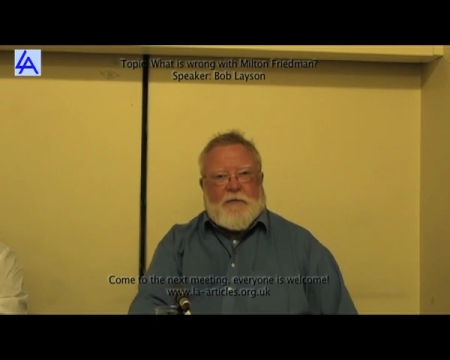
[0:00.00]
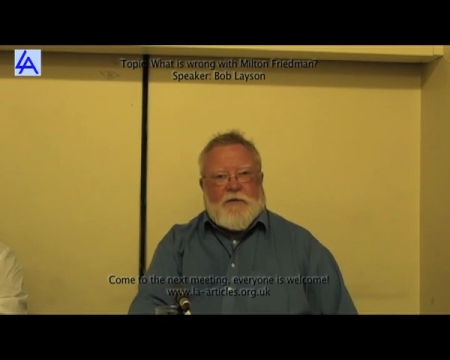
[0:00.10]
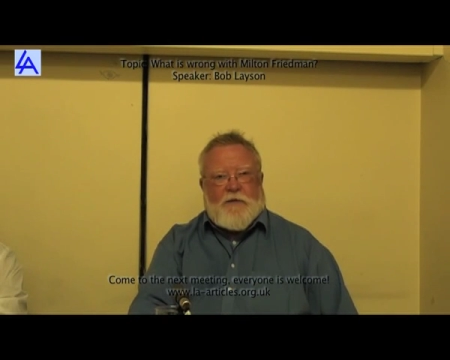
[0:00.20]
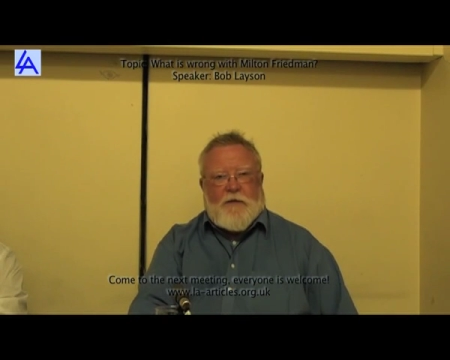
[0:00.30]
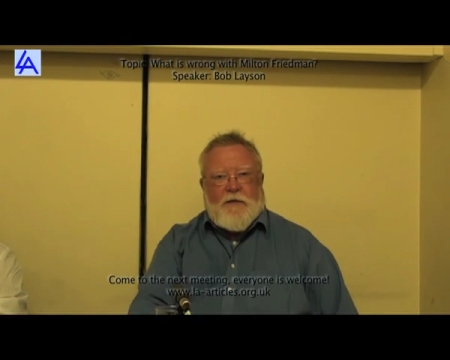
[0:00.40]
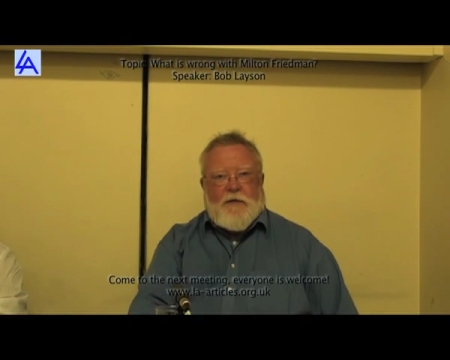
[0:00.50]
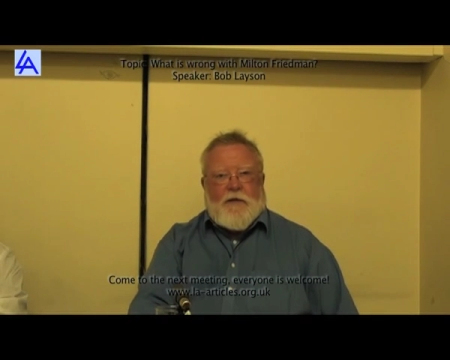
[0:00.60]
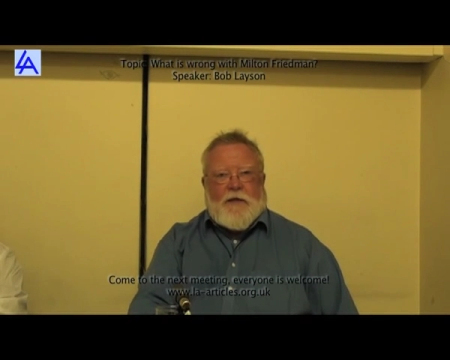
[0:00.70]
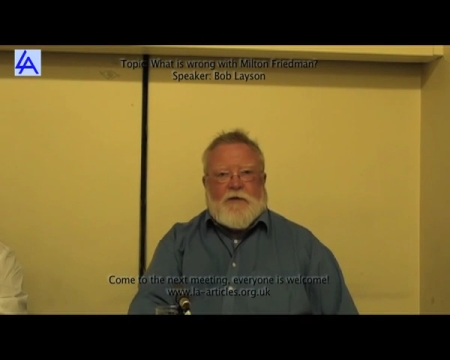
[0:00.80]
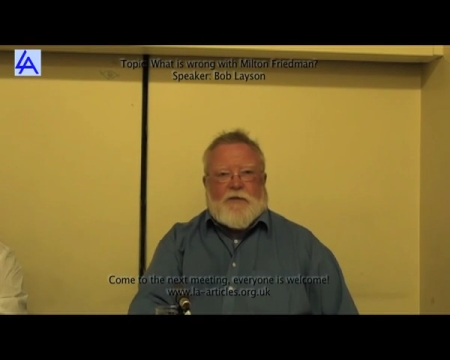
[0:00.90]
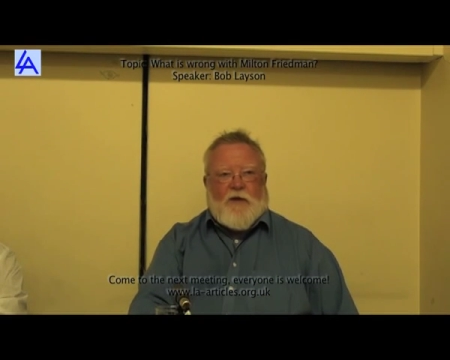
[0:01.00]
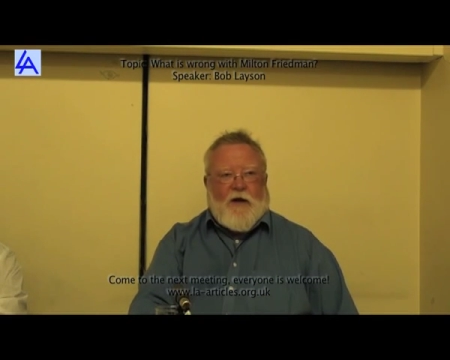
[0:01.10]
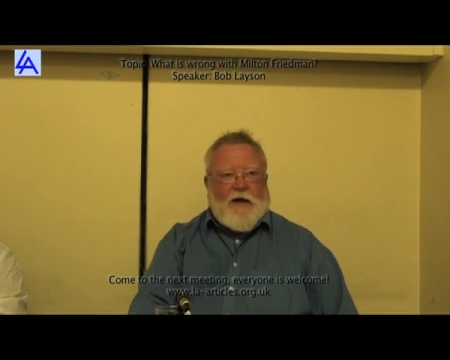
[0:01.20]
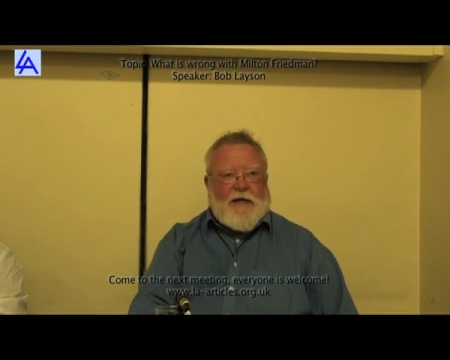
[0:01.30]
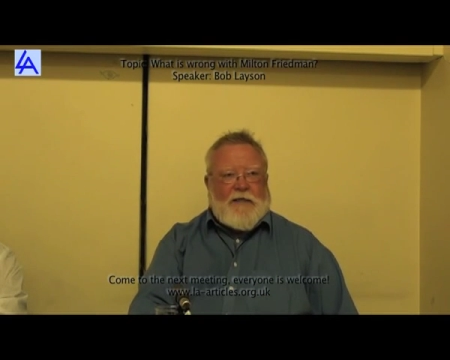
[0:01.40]
He was he was
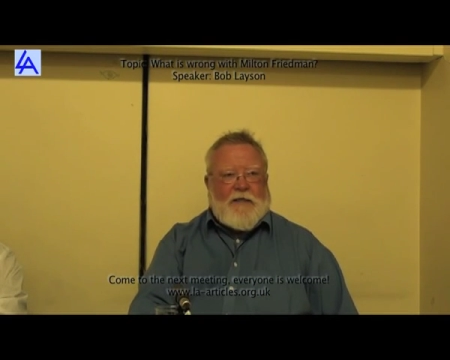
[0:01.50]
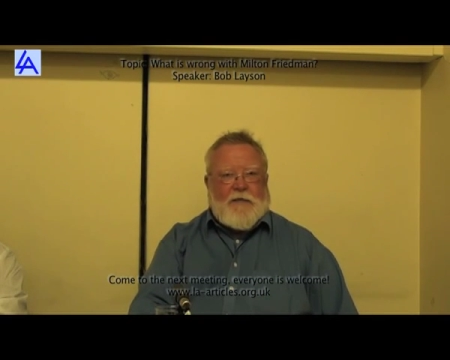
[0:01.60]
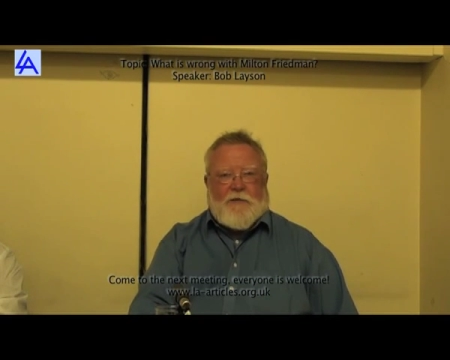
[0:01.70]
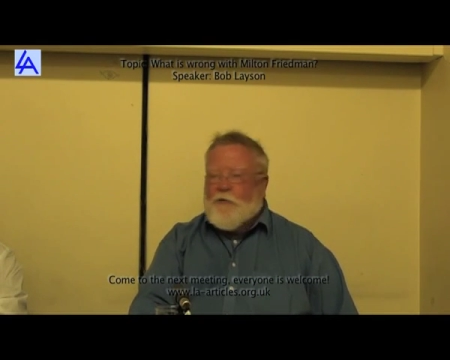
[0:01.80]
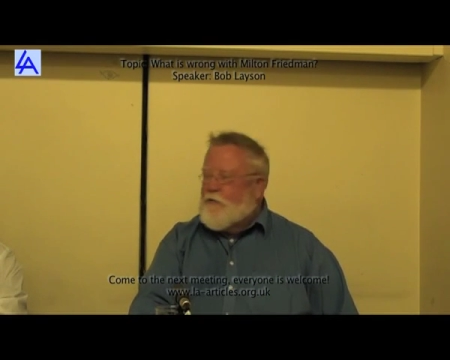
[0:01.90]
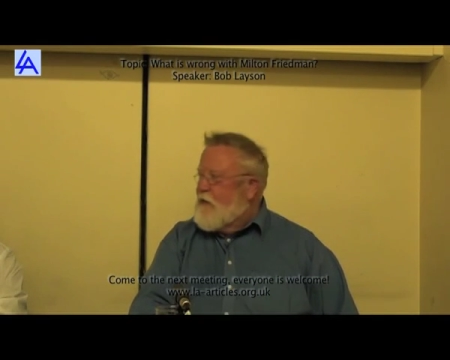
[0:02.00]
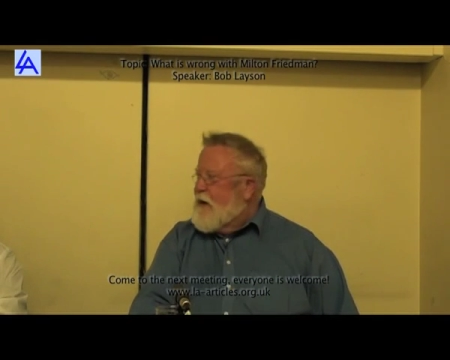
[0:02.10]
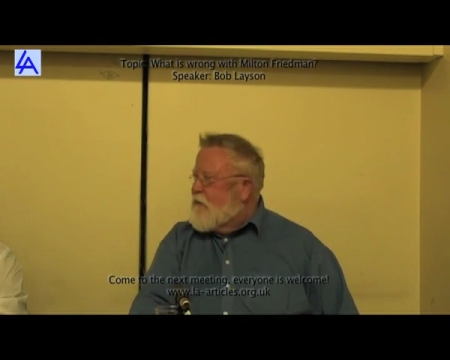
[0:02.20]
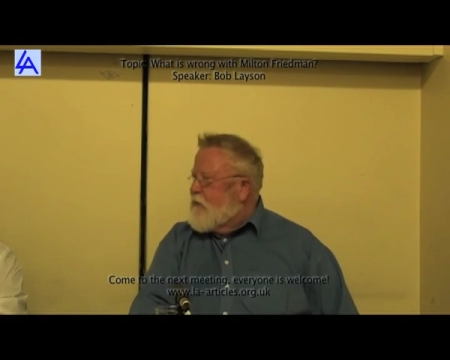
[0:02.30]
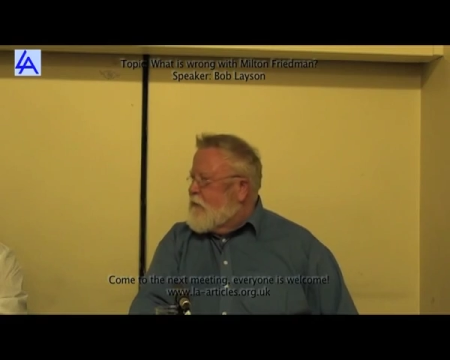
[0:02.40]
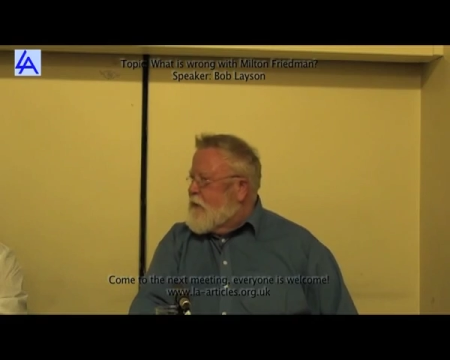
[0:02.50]
polite. He could talk forever.